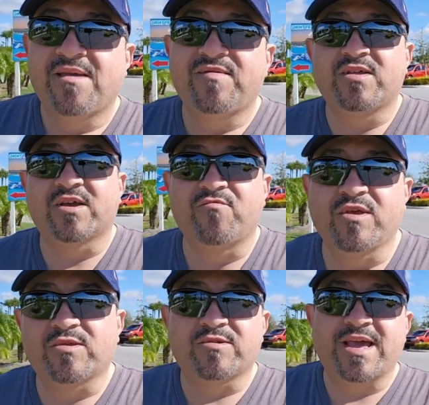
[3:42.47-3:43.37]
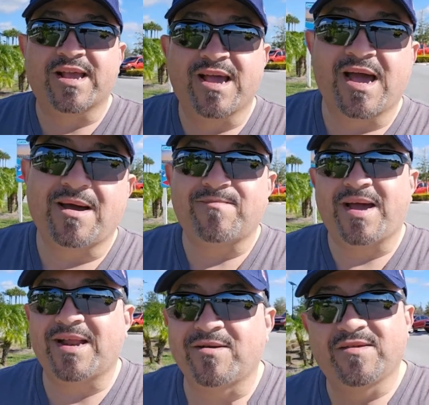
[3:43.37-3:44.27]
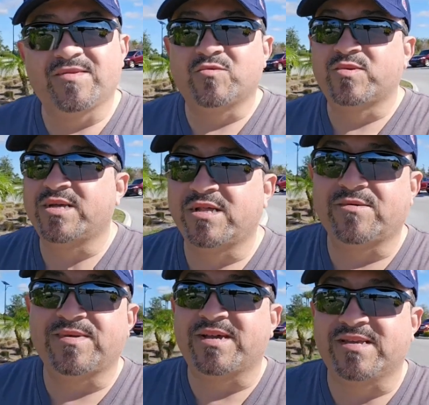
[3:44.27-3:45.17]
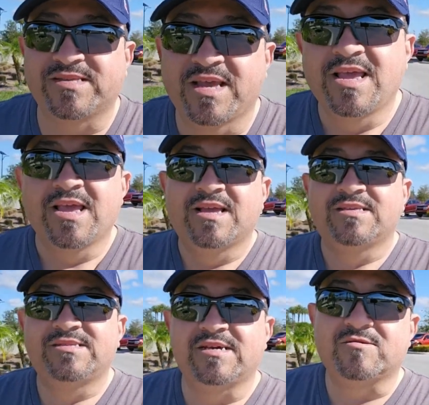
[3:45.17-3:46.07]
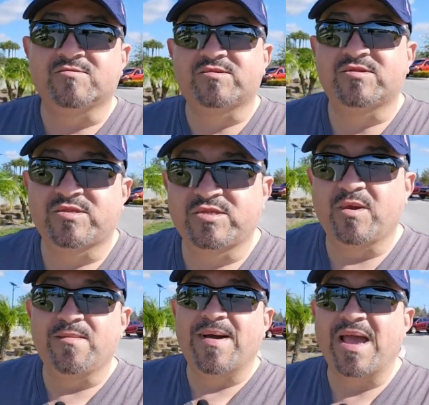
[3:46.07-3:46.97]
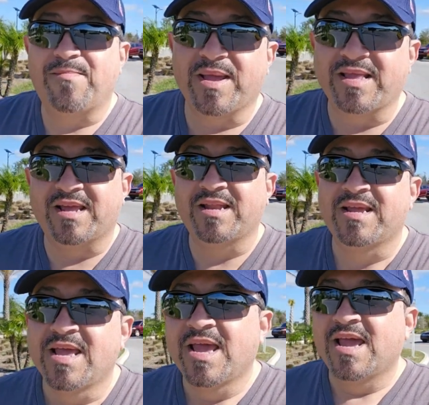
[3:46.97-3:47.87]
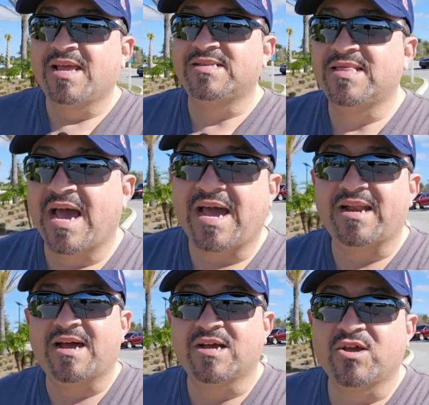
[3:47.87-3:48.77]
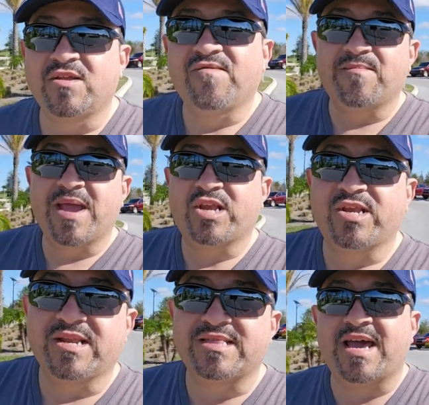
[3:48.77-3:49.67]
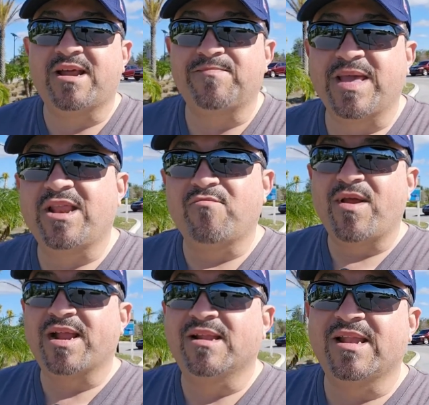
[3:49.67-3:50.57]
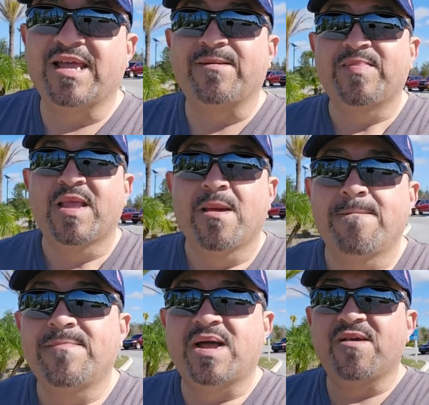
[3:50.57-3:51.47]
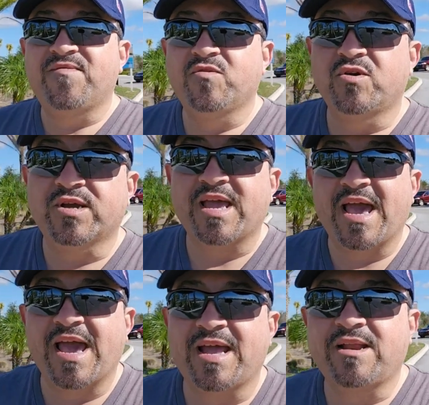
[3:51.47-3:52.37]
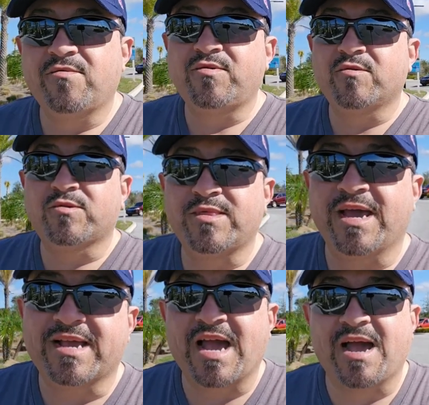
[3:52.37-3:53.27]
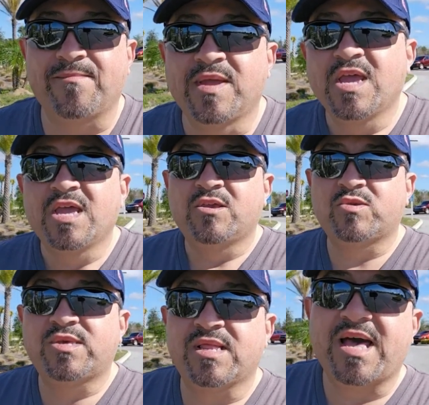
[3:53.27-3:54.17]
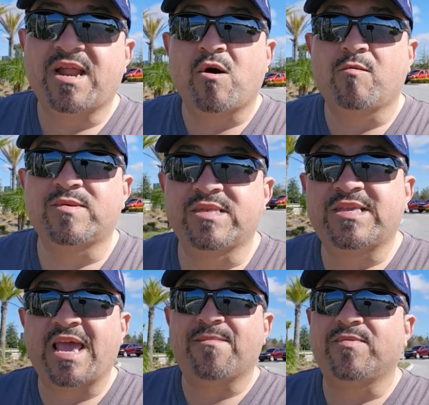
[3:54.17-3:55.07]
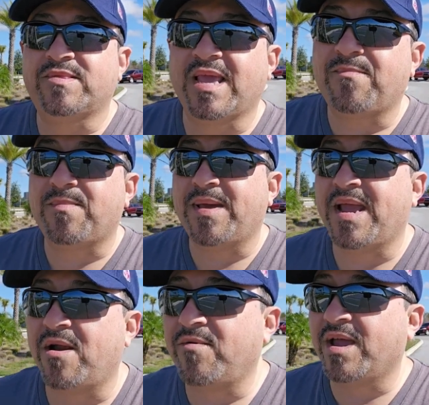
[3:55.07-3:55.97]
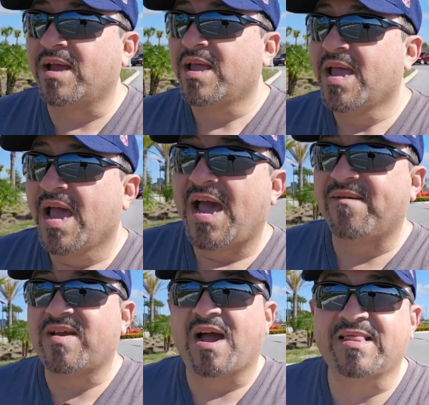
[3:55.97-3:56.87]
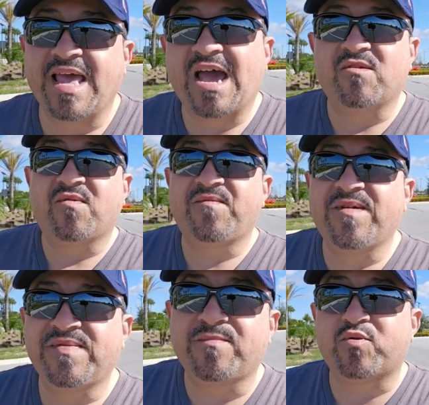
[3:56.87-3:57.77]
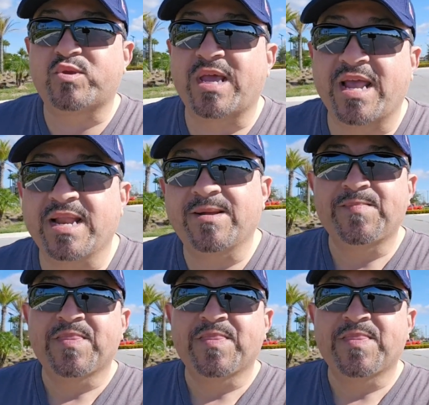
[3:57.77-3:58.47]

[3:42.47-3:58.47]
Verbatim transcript: If you look at Realtor.com, I don't even do Zillow because Zillow's, in my opinion, is not good information. It's not updated regularly. But if you look at Realtor.com, you see a lot of homes in Tampa Bay area have gone down 50%,